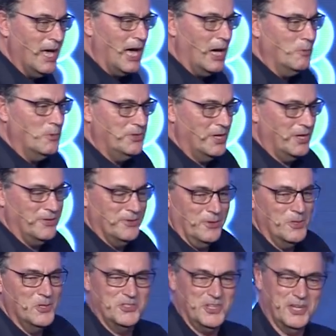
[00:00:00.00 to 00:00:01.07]
our
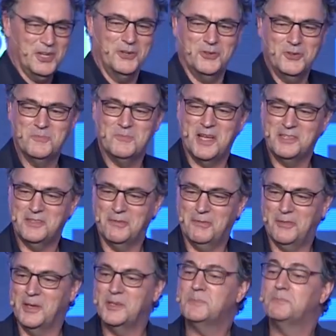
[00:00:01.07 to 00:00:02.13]
technology can do amazing
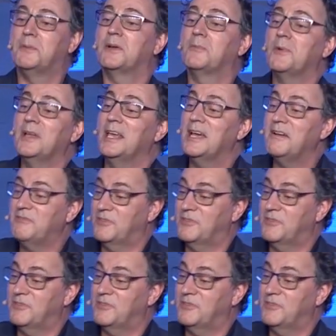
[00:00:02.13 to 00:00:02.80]
things, but we have